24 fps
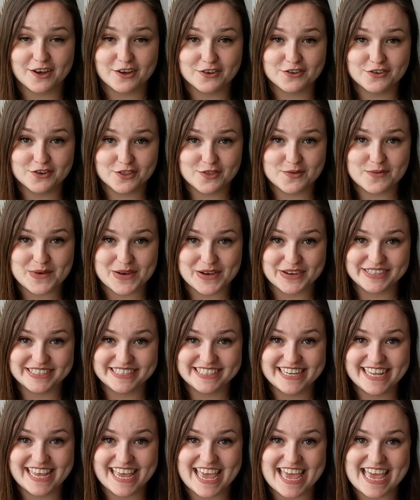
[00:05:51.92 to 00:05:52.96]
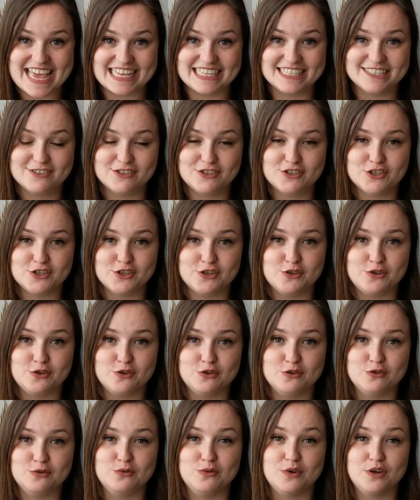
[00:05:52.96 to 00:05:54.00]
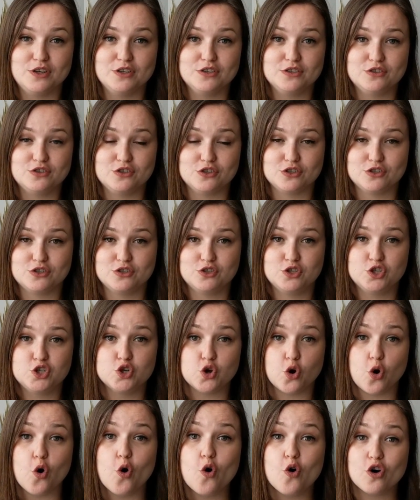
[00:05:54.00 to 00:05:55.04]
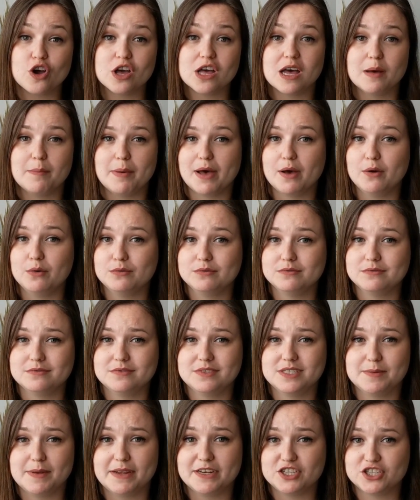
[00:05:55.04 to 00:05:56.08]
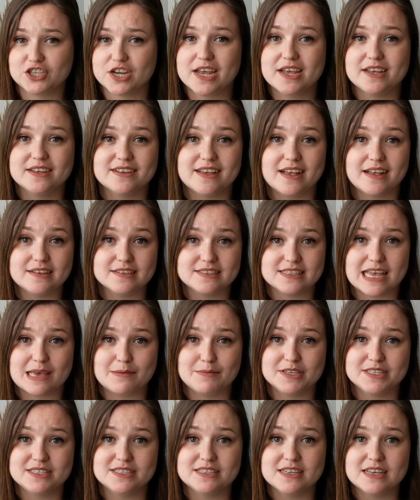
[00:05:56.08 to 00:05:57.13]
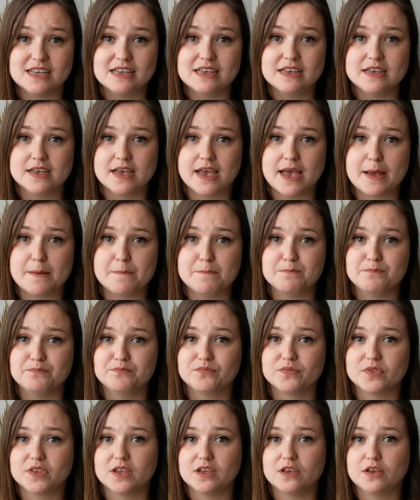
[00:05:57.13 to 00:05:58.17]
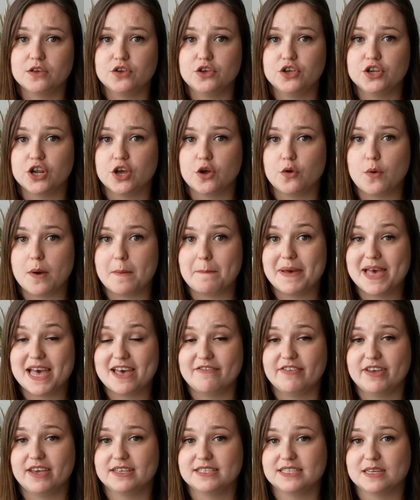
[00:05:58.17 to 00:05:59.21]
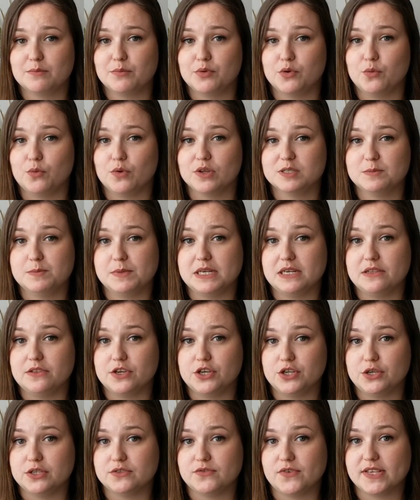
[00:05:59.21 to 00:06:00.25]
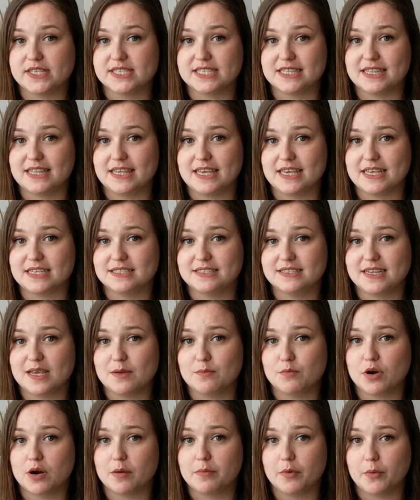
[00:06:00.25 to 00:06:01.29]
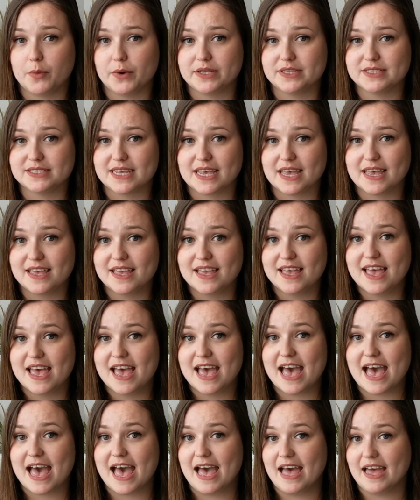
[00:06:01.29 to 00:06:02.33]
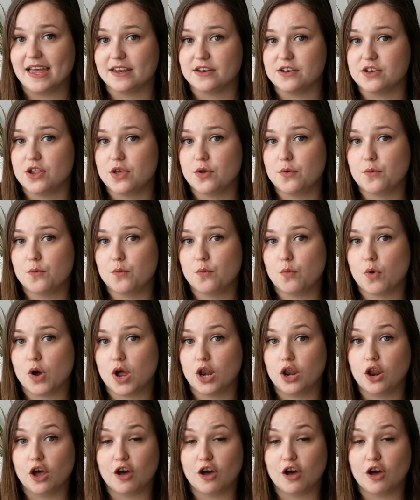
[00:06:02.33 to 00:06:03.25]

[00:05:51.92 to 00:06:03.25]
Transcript: Another one is to just talk about dementia, Alzheimer's. You know, perfect example of what's been in the news recently is Dame Barbara Windsor, and a